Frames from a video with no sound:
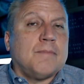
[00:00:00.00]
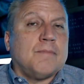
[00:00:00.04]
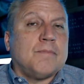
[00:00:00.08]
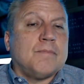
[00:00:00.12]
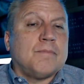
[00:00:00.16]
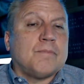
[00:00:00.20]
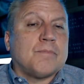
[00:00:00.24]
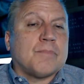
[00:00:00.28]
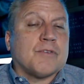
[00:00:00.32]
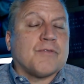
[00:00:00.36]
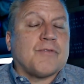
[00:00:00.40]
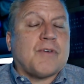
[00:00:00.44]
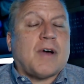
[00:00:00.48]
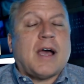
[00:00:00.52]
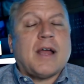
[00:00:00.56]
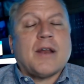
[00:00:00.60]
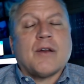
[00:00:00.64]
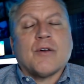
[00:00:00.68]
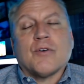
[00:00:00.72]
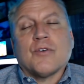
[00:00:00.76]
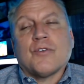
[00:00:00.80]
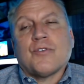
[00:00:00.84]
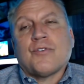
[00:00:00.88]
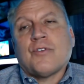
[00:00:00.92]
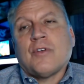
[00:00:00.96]

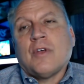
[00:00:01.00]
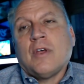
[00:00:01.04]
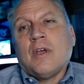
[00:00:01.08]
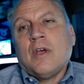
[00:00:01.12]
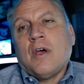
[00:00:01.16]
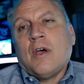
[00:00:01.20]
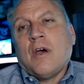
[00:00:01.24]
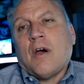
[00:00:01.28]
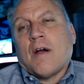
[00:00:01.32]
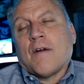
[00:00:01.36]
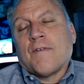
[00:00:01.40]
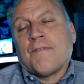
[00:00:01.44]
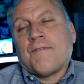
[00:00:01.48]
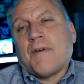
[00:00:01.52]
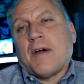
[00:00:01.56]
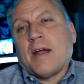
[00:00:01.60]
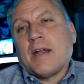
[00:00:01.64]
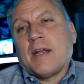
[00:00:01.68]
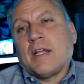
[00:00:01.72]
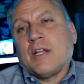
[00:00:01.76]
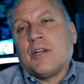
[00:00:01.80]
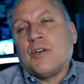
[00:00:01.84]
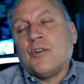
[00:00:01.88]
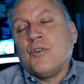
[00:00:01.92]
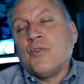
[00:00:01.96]
providers are
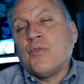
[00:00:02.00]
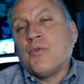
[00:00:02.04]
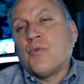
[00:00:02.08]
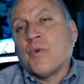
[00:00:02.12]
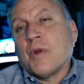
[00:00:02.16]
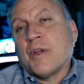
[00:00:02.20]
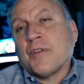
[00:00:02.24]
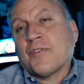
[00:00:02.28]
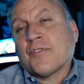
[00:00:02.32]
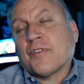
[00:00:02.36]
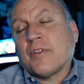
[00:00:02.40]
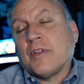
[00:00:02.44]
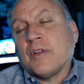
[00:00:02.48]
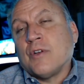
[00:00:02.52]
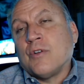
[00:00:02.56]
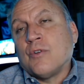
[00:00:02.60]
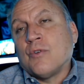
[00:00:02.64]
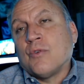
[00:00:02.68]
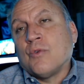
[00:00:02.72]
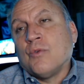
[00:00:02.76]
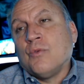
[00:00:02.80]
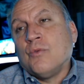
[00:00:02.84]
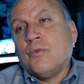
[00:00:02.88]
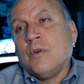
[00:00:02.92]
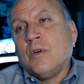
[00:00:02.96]
finding new risk and
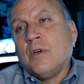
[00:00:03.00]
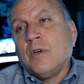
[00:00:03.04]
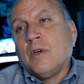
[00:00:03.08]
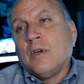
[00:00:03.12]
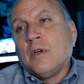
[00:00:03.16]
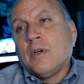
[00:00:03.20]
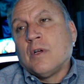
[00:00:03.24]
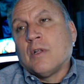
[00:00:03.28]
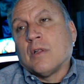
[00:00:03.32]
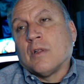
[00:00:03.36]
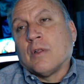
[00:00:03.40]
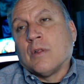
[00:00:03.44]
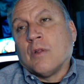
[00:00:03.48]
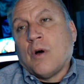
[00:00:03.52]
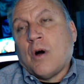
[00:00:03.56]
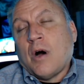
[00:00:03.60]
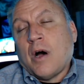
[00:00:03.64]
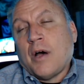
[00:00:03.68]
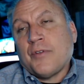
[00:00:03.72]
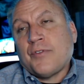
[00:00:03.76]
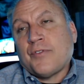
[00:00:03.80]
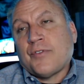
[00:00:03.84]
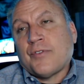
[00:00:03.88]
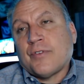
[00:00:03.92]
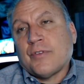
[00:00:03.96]
new
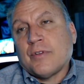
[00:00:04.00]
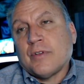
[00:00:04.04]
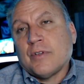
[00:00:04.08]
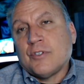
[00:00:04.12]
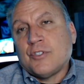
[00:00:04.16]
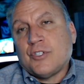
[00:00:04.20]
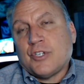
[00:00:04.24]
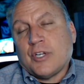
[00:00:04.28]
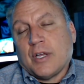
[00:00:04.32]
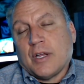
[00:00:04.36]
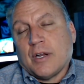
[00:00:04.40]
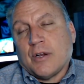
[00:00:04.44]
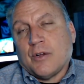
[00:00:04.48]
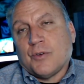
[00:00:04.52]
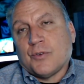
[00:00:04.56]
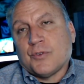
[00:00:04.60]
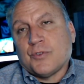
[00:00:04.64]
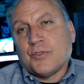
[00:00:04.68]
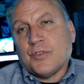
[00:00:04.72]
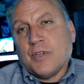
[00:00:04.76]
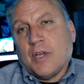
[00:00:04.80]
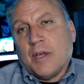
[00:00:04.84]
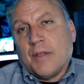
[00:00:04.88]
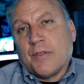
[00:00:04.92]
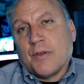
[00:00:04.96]
loss
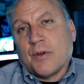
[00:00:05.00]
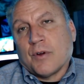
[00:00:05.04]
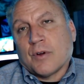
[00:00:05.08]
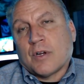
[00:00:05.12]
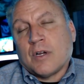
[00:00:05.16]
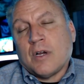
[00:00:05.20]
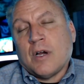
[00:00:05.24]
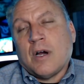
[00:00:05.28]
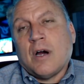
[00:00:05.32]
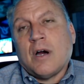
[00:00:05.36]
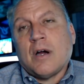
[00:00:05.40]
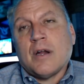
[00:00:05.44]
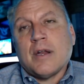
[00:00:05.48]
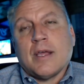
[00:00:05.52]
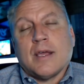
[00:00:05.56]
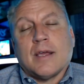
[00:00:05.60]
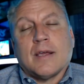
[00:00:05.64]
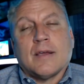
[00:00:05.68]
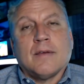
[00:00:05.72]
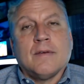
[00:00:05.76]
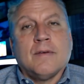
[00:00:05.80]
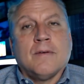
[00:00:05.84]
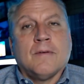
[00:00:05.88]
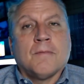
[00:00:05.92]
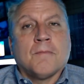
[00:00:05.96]
channels, and they're
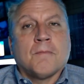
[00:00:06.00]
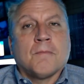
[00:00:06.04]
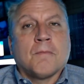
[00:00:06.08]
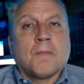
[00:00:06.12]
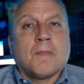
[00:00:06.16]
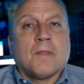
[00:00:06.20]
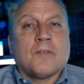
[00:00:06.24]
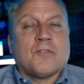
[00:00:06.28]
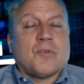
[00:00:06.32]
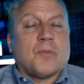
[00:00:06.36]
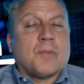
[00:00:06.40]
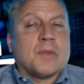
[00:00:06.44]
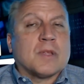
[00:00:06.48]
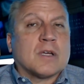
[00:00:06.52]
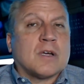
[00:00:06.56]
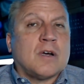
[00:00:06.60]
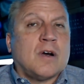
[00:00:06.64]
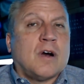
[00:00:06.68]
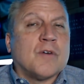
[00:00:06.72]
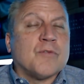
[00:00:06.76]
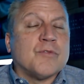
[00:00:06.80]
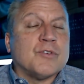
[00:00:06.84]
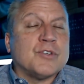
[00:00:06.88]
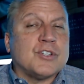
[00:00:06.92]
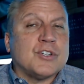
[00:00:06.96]
cutting some of the
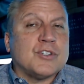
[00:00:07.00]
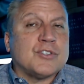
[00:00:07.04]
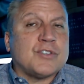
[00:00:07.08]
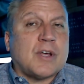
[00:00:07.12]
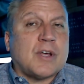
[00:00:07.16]
coverages on